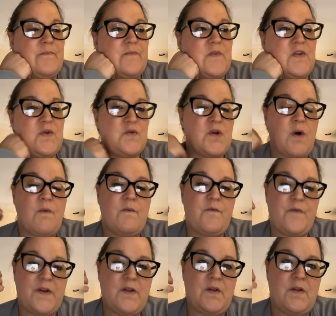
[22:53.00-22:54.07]
you don't
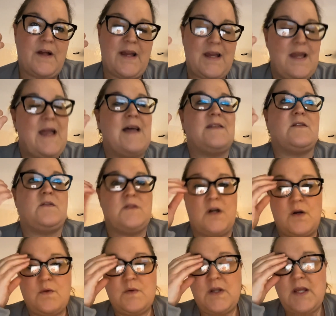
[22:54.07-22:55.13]
feel as
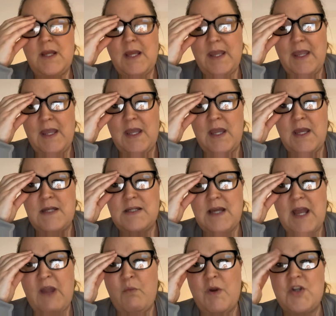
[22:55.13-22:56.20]
alone. And
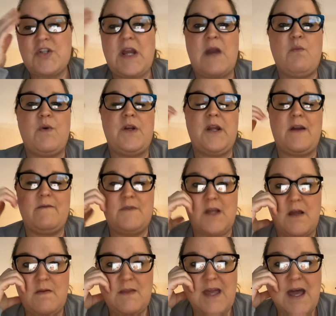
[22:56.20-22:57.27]
I wish I would have
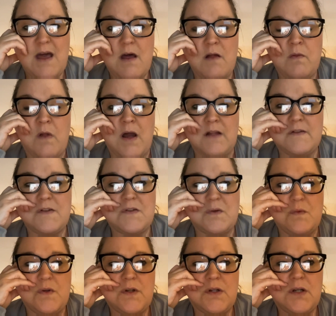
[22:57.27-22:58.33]
done that a lot
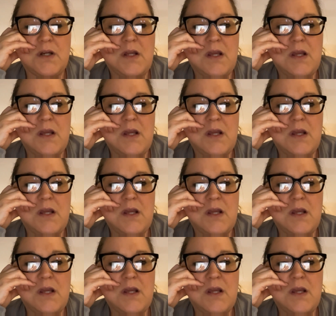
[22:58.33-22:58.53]
sooner,